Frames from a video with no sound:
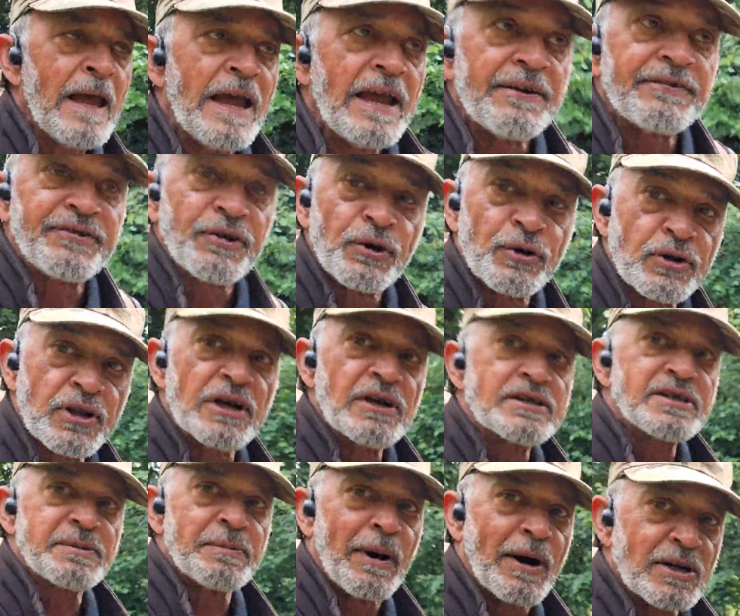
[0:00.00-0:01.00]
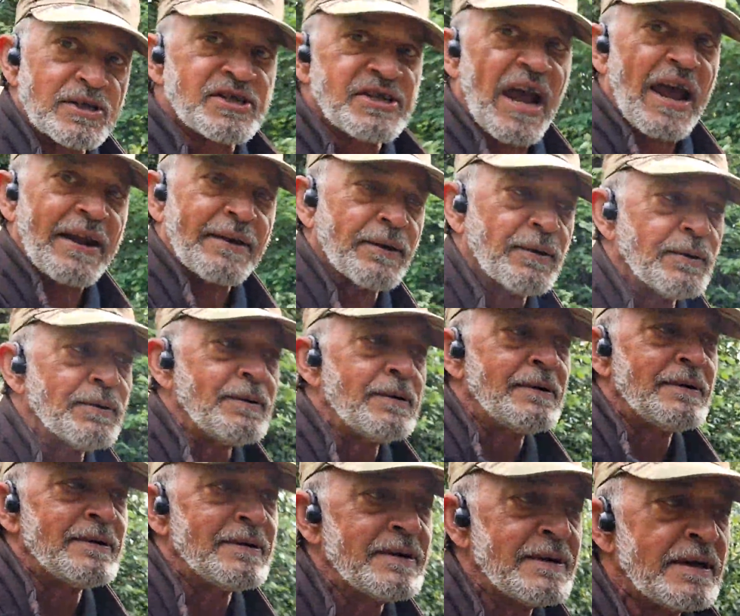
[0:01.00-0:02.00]
If you're new to my channel
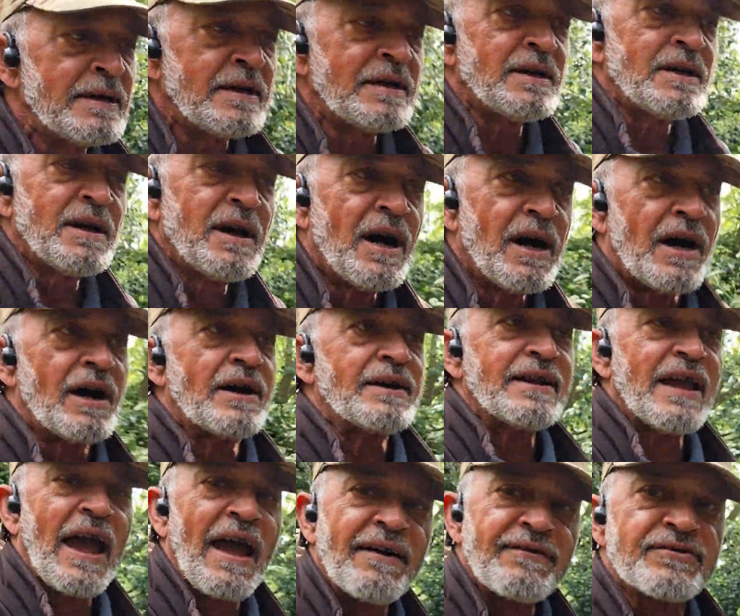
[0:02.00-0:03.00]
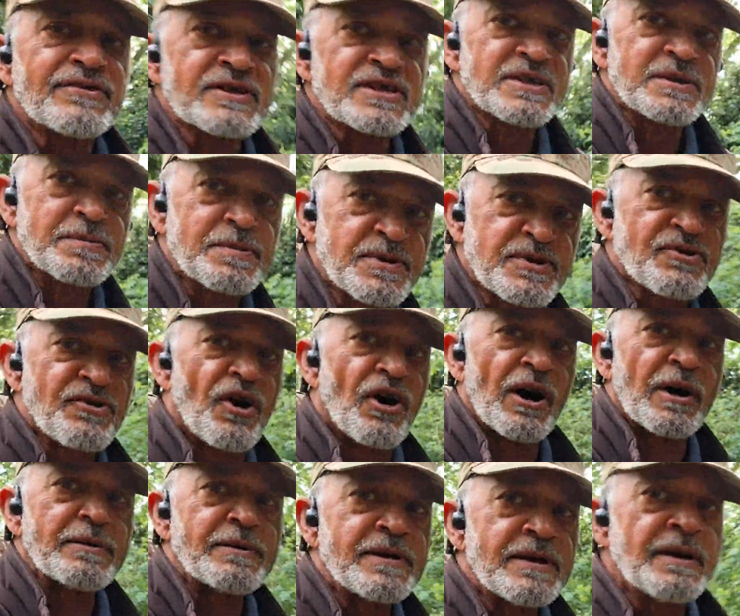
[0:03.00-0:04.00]
and you haven't
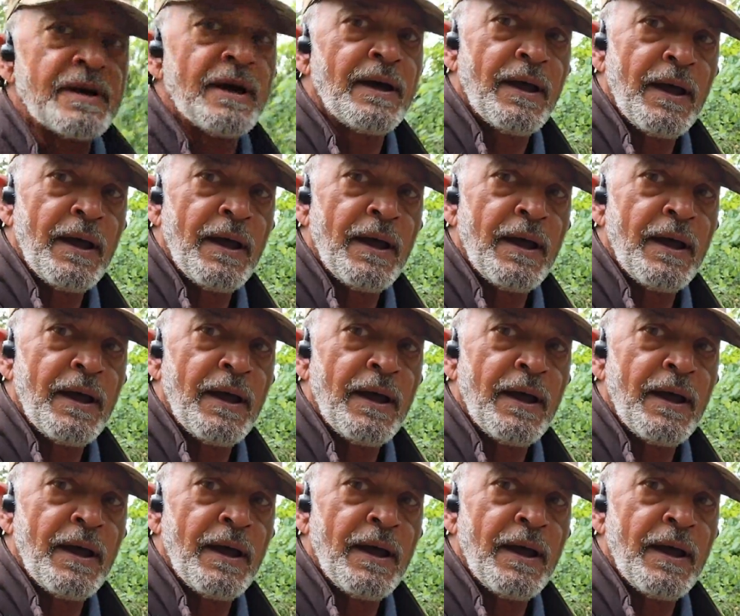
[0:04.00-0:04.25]
subscribed,